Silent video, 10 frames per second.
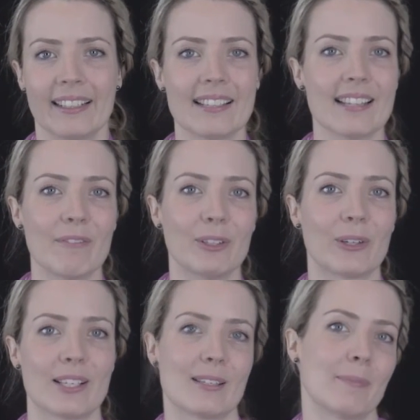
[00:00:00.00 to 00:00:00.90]
Let's have a
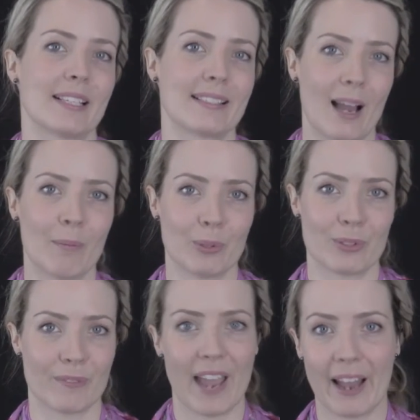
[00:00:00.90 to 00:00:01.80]
look at some
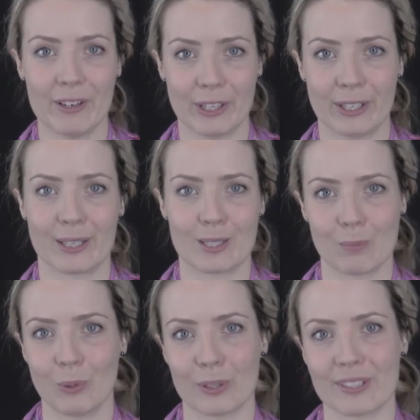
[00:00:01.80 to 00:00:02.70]
examples of how you can
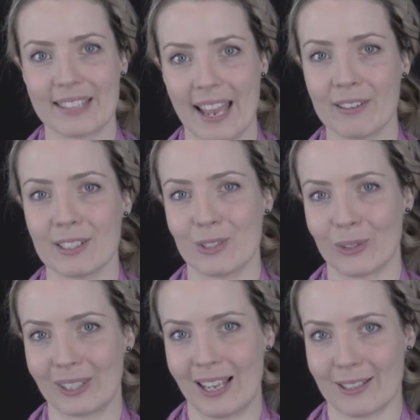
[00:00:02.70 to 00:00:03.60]
explore sound in
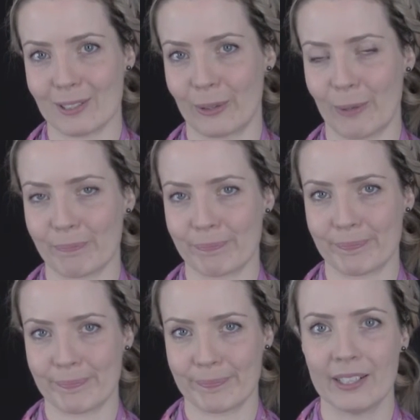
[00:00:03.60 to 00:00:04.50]
your classroom.
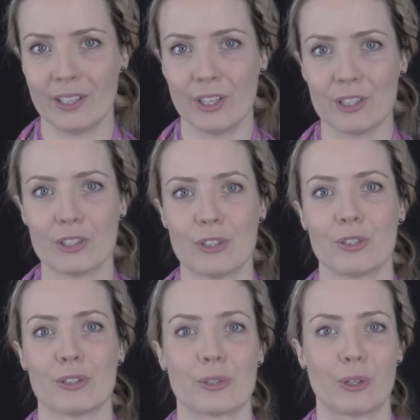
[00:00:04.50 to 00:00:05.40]

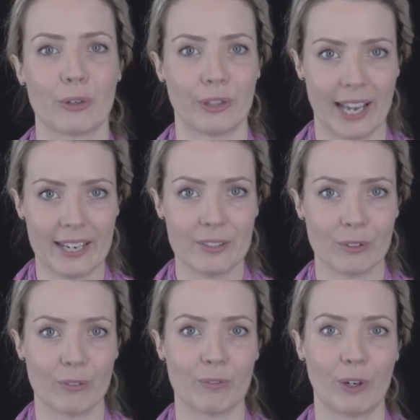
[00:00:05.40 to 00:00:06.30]
Students could create
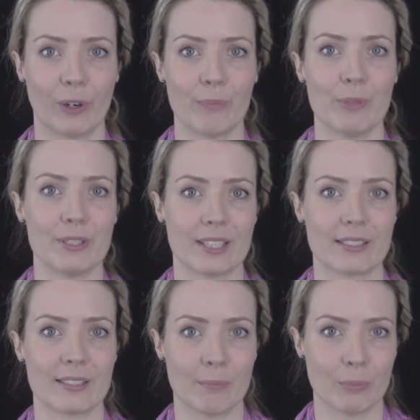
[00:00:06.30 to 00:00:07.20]
or follow
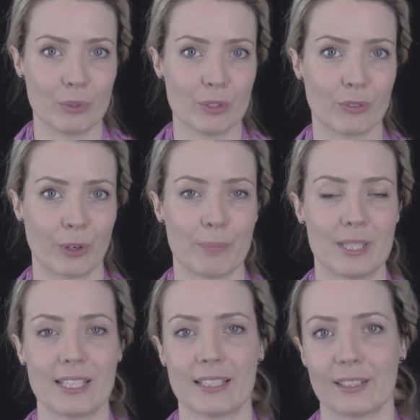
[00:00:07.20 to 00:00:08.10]
music symbols for a
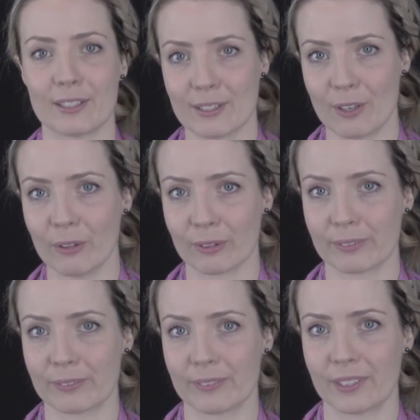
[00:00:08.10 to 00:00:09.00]
particular
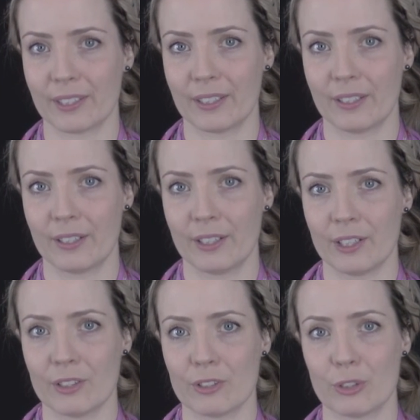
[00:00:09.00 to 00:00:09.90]
song.
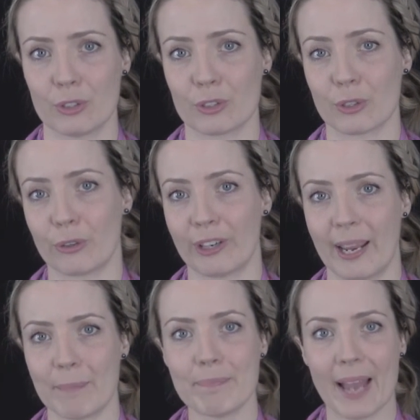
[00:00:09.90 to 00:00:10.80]
Students could
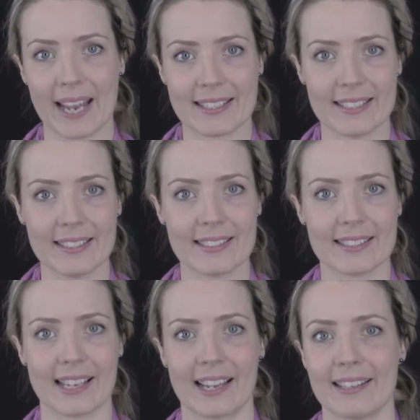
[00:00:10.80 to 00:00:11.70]
create
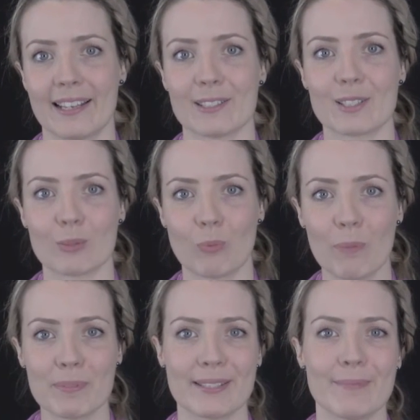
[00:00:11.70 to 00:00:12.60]
patterns and then
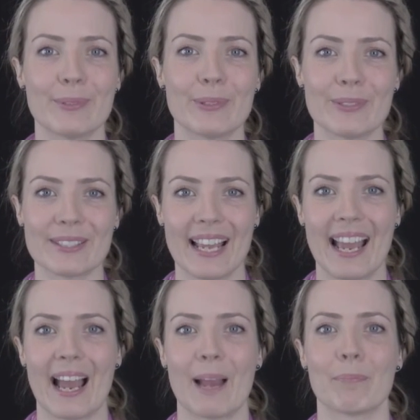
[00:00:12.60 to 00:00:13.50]
swap symbols
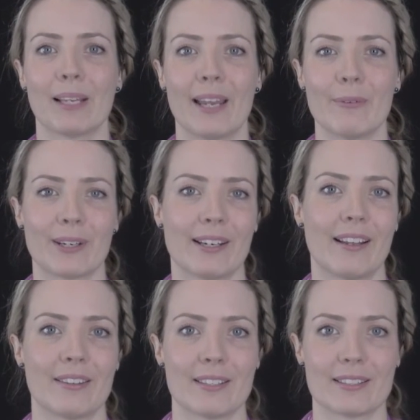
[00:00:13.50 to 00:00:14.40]
and play one
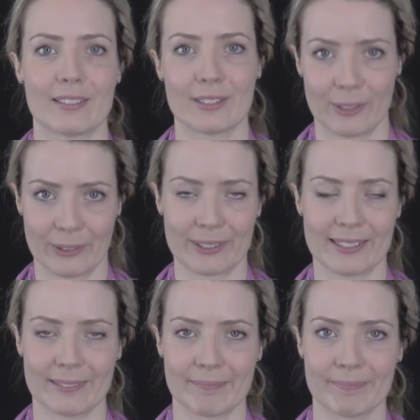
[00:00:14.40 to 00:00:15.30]
another's
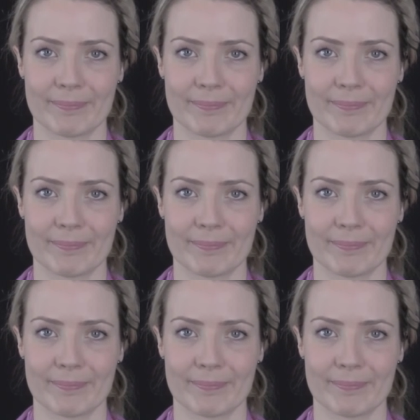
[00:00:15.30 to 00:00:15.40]
songs.